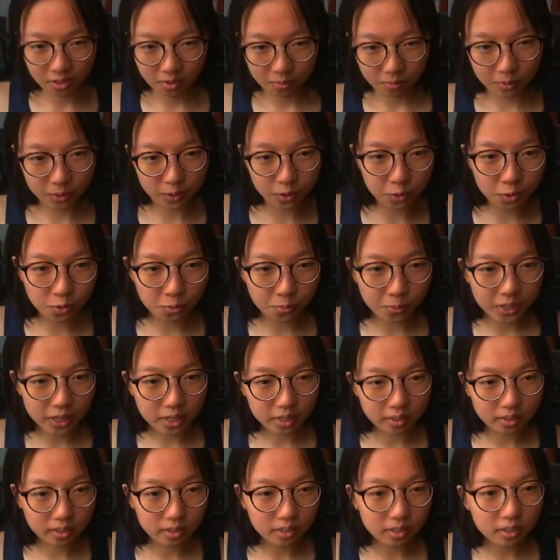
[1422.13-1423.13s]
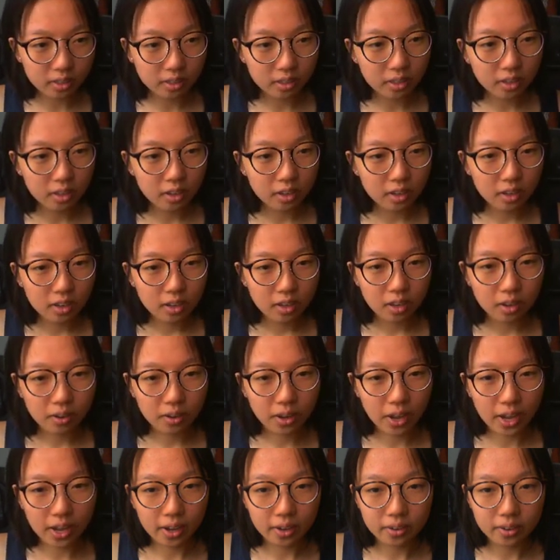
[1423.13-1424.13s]
What do you mean?
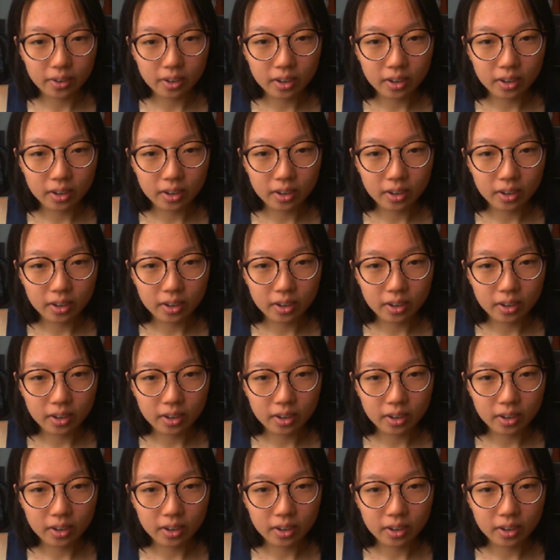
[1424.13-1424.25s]
Okay.